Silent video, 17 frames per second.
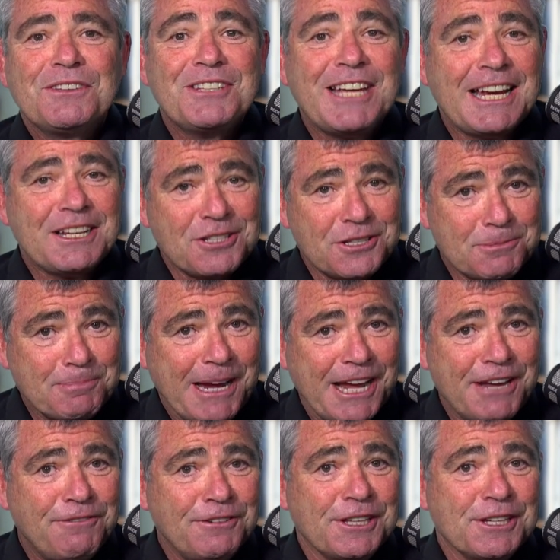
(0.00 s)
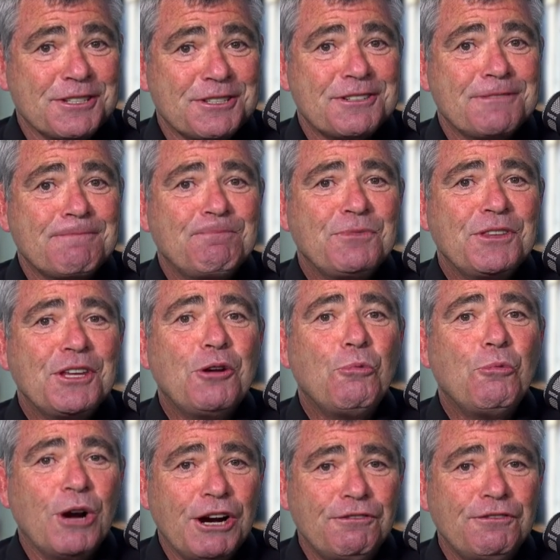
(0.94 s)
Taxes pay for this.
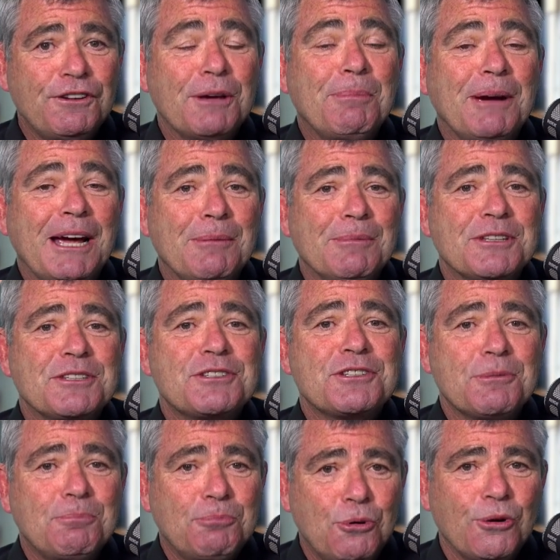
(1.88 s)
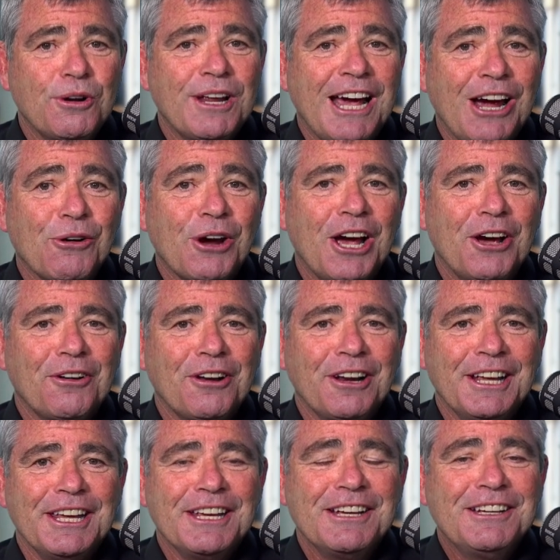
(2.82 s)
Welfare payments support our
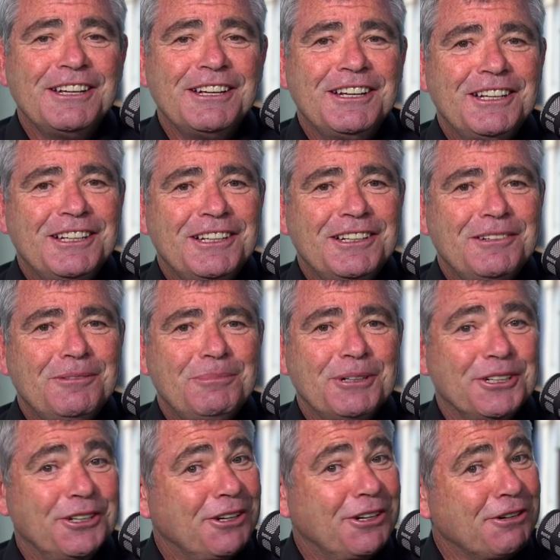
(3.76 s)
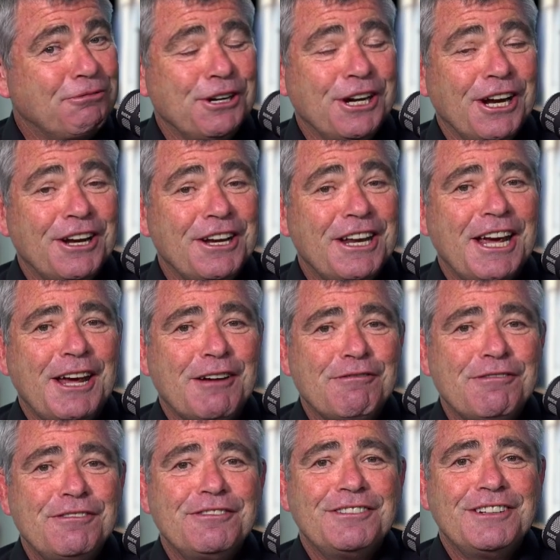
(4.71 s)
elderly. But not if we don't
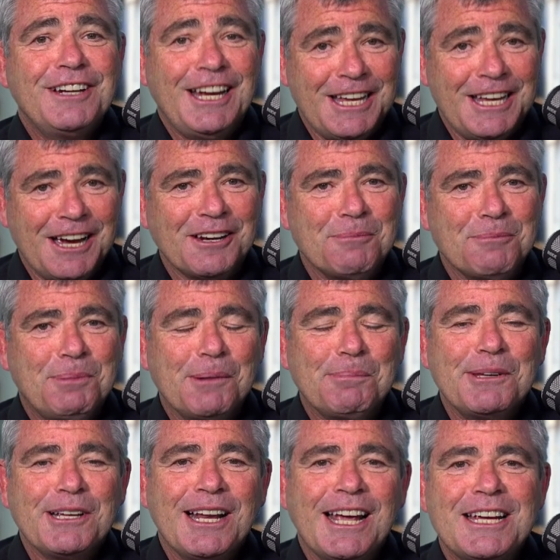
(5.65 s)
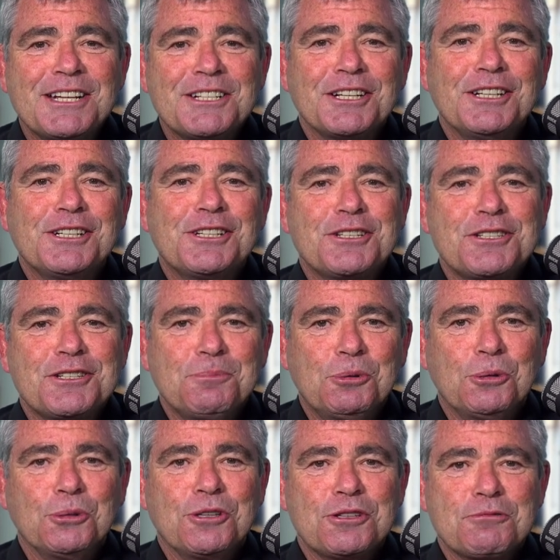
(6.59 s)
have a younger population to
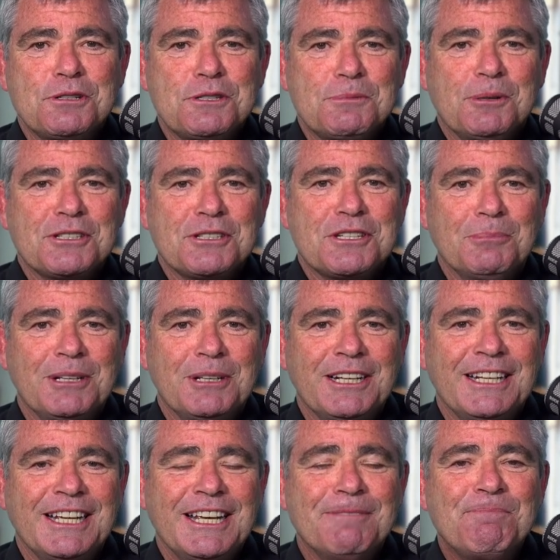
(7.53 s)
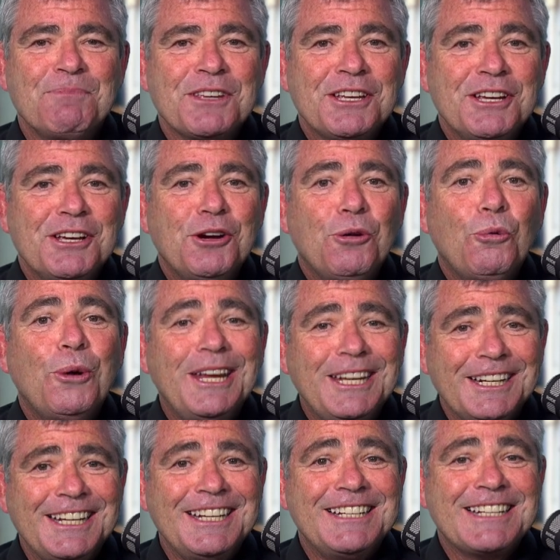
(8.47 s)
support this responsibility.
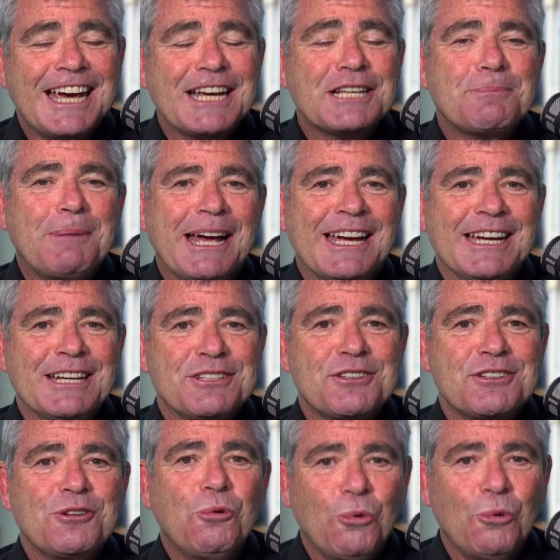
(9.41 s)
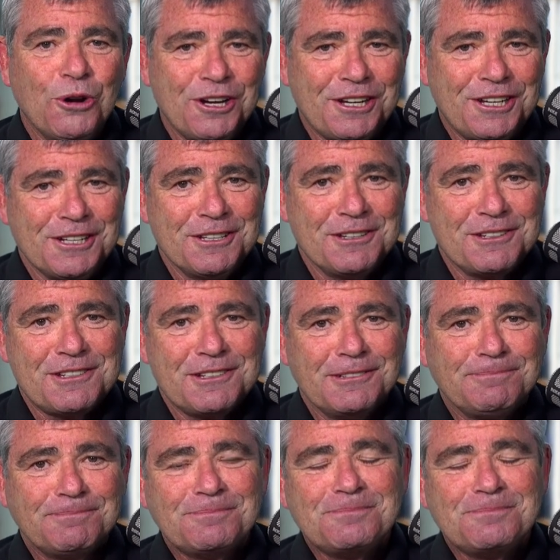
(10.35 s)
We need taxpayers, workers.